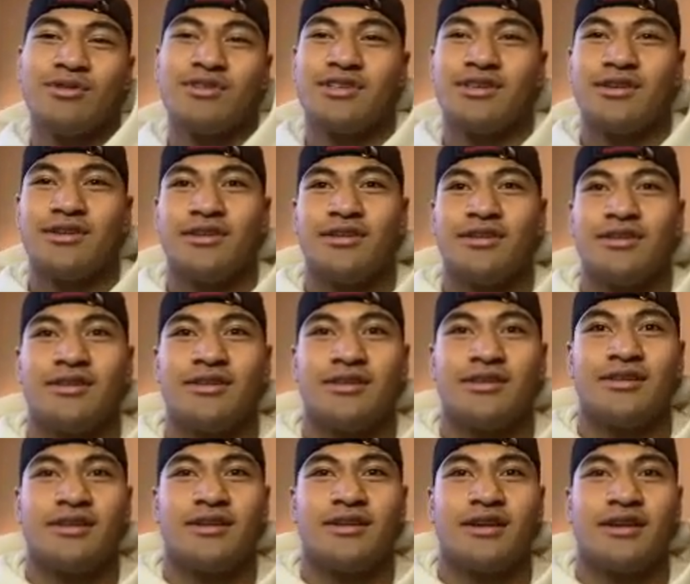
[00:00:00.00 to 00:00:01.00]

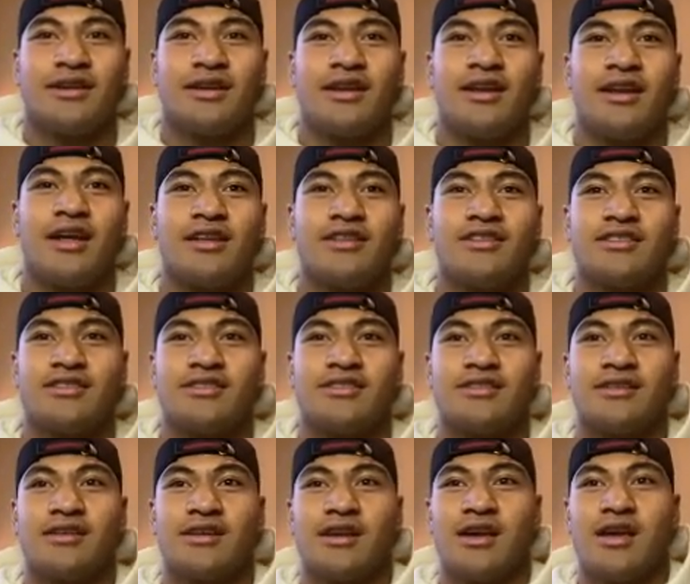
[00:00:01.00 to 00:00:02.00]
to just
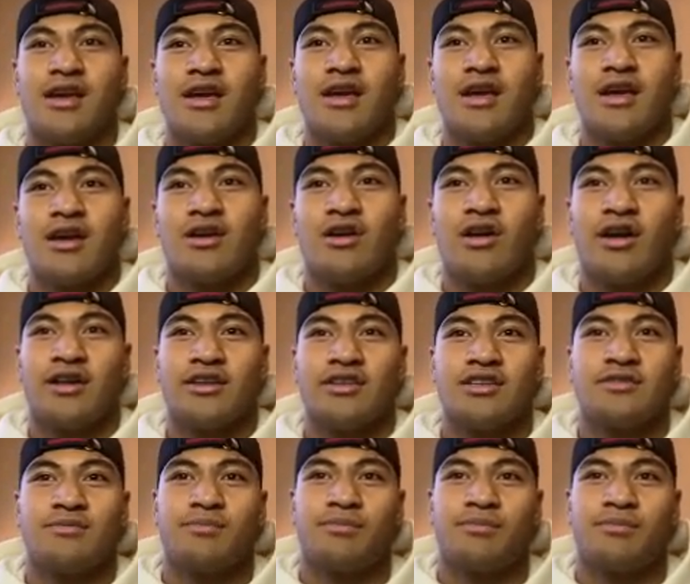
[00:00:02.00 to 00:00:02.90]
kind of just